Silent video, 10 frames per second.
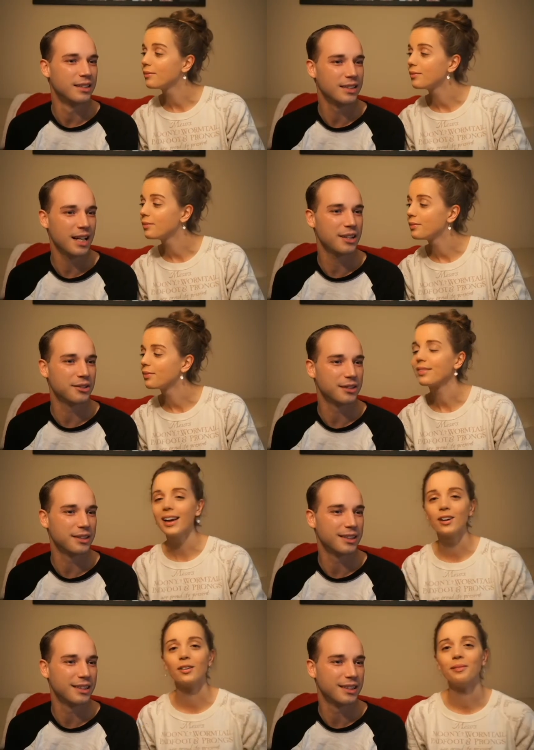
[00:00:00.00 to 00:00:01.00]
Speaker 1: Tangled.
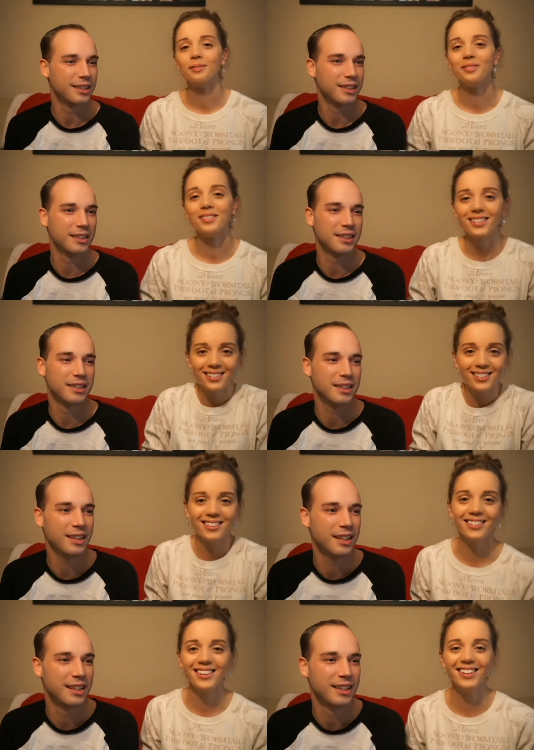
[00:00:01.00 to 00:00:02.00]
Tangled. Yeah.
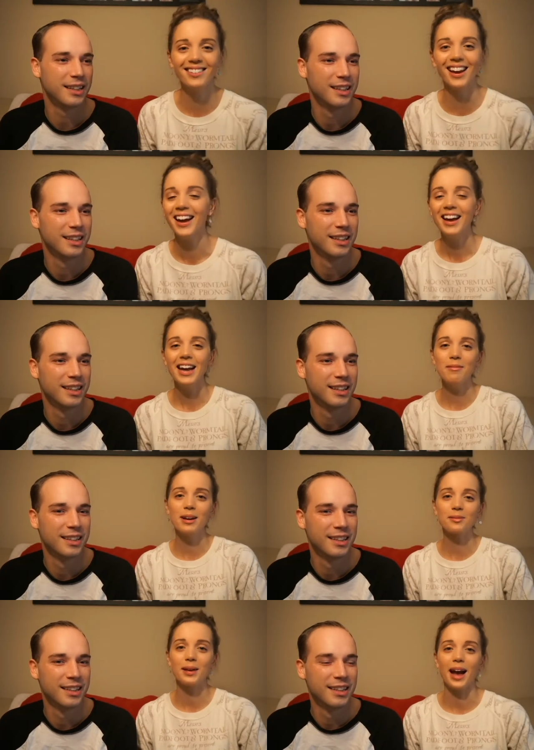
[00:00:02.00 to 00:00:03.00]
It makes
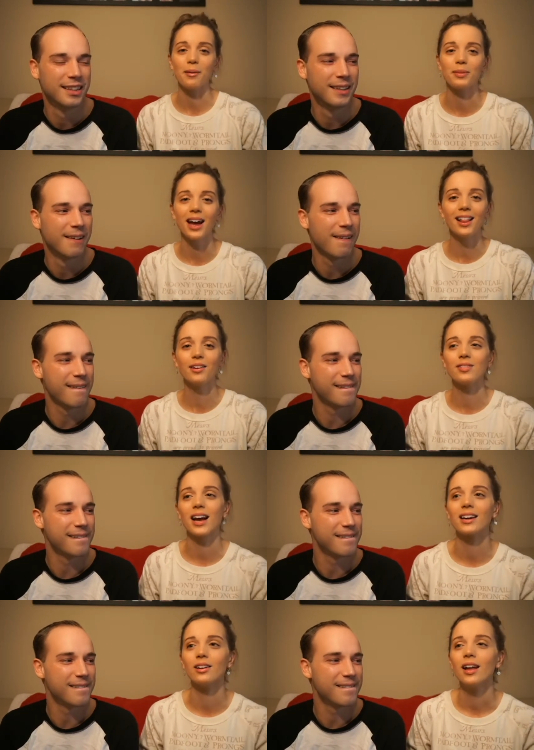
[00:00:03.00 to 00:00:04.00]
me happy. I love
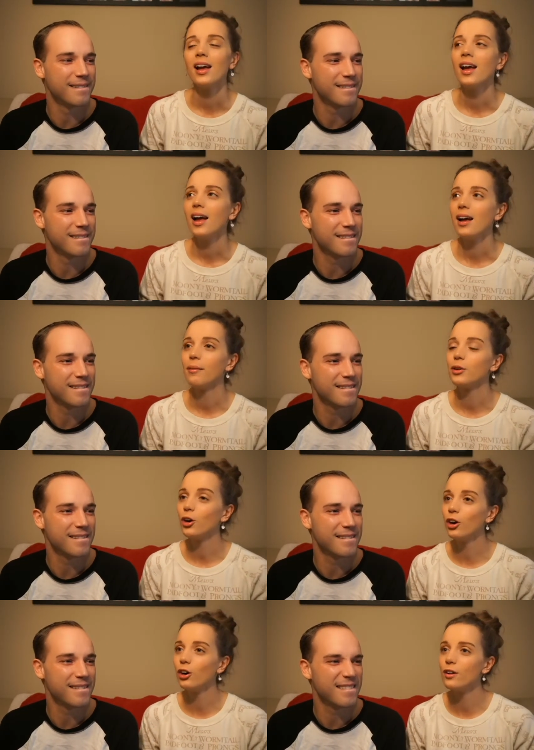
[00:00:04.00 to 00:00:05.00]
Tangled.
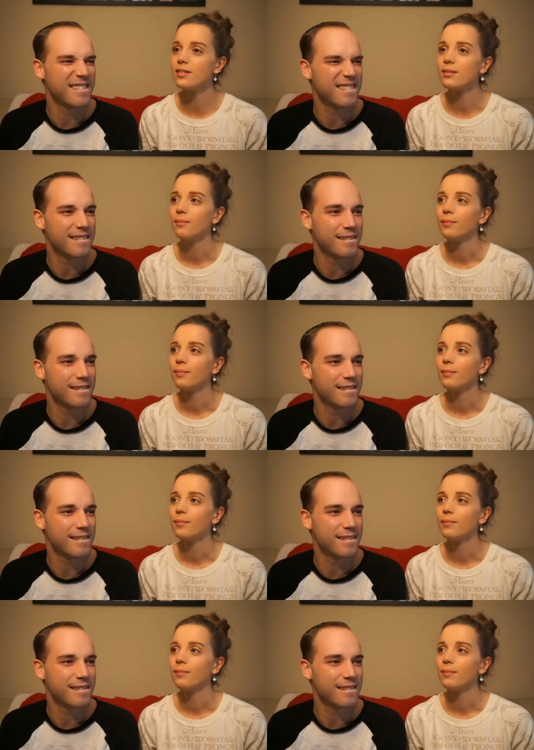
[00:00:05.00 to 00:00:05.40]
Yours.